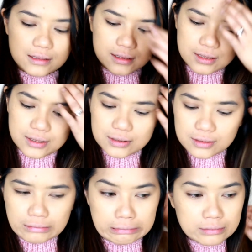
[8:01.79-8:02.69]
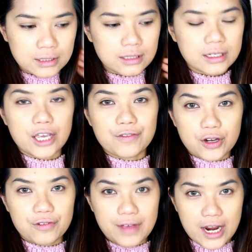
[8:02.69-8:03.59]
So if
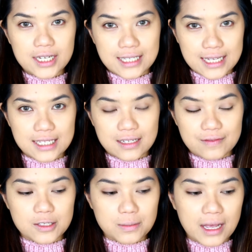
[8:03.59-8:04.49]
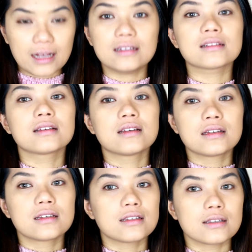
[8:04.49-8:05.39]
you're very sensitive to smell,
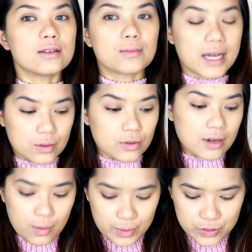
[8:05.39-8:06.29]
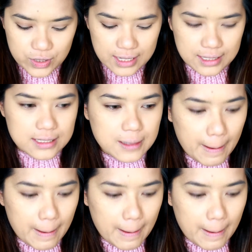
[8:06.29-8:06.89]
you might not want to try this.